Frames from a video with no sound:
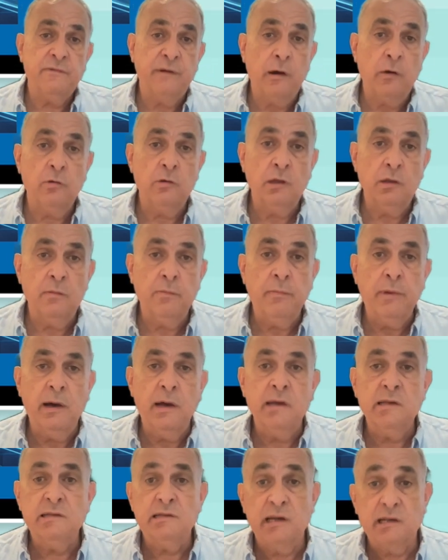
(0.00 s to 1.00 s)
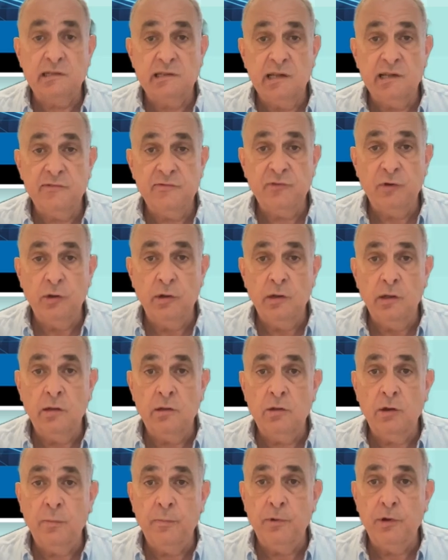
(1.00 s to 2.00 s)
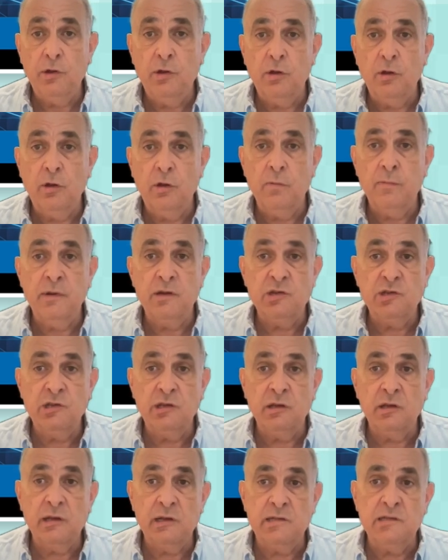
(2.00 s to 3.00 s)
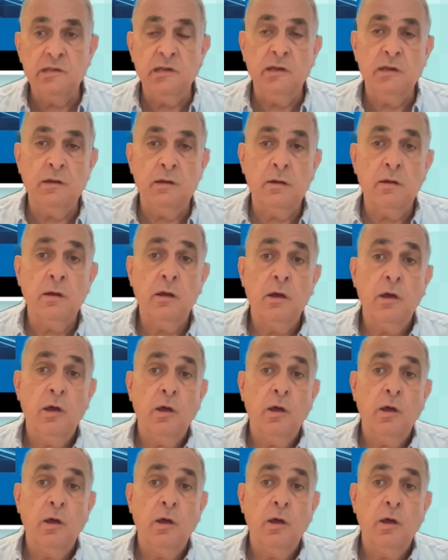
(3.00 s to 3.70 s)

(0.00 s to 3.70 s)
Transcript: founded by successful entrepreneur Bashir Kassir